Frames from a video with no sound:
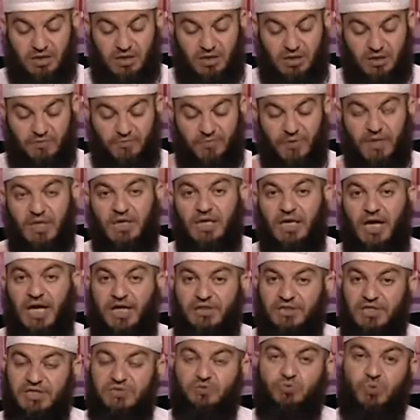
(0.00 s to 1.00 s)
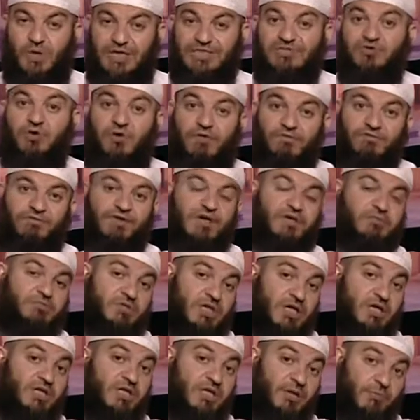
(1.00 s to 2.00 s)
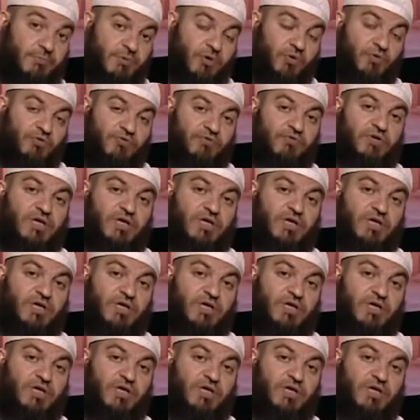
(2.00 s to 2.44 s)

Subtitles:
and this was confirmed in